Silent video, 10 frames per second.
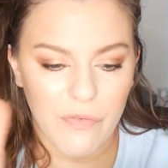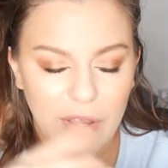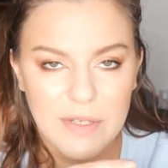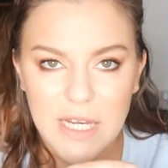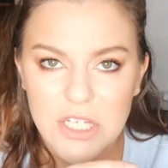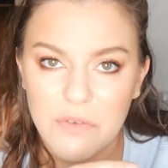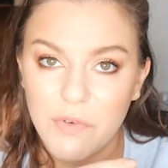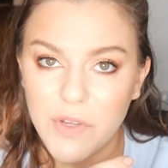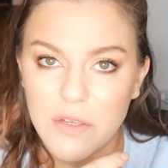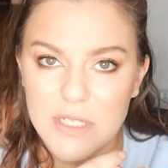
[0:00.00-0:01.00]
foundation
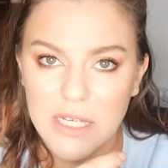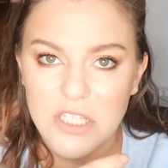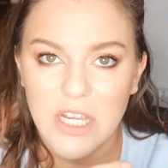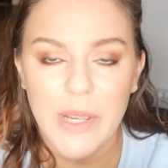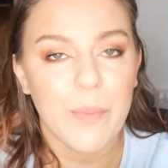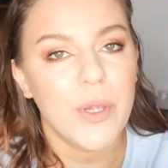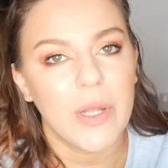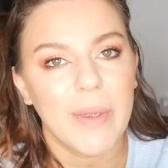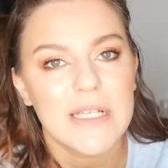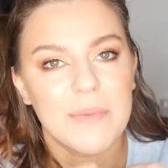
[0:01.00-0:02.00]
reviews next year,
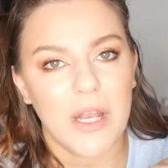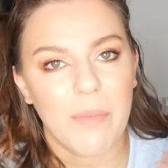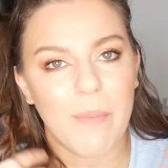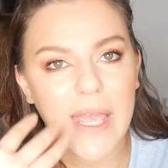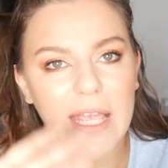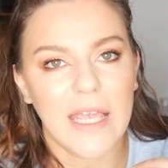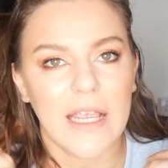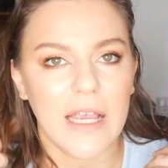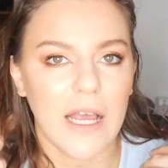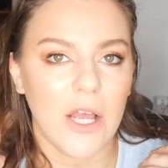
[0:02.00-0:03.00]
purely because I'm going to be
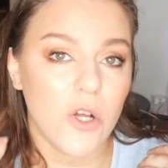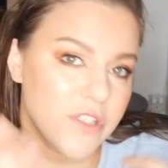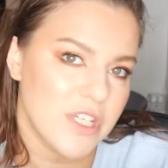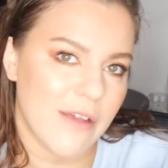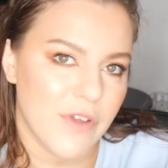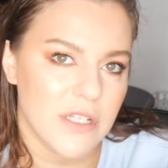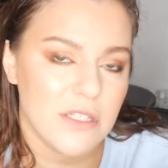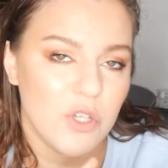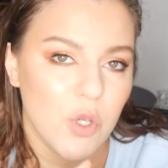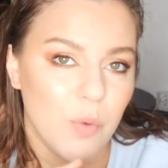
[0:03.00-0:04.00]
making a conscious effort
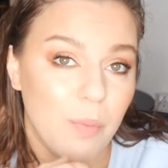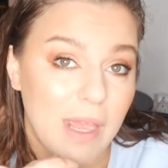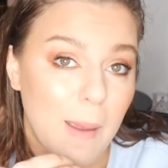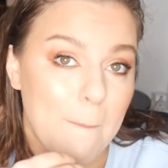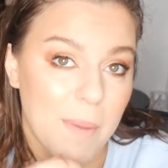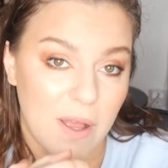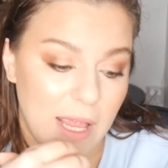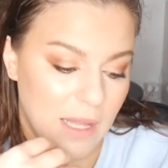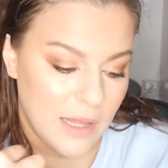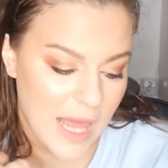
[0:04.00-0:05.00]
to be
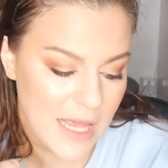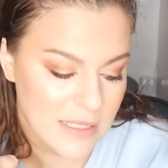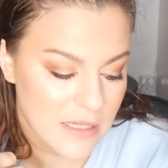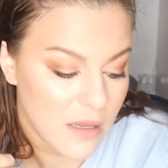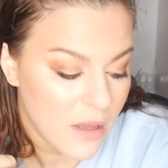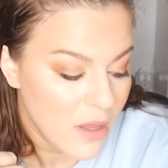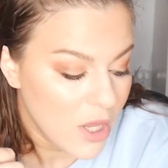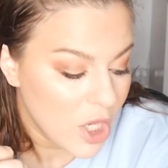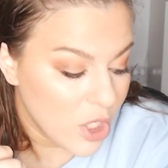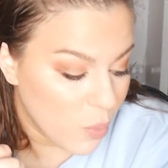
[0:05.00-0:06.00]
buying less.
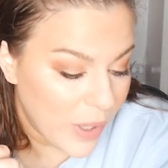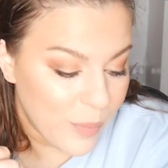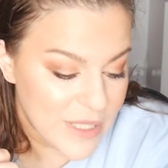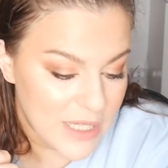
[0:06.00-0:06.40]
You will be